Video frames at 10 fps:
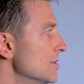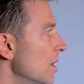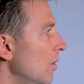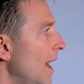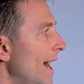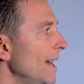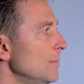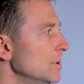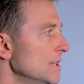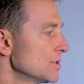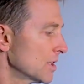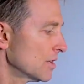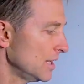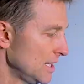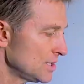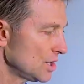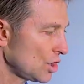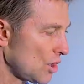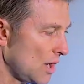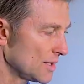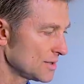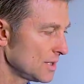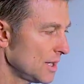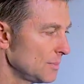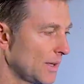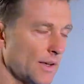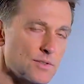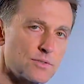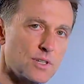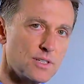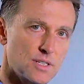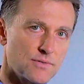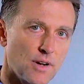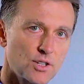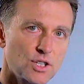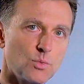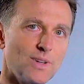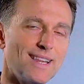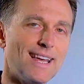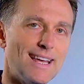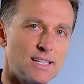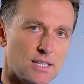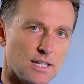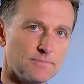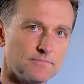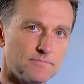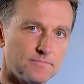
So high blood sugar is the cause because there's a dysfunction with insulin.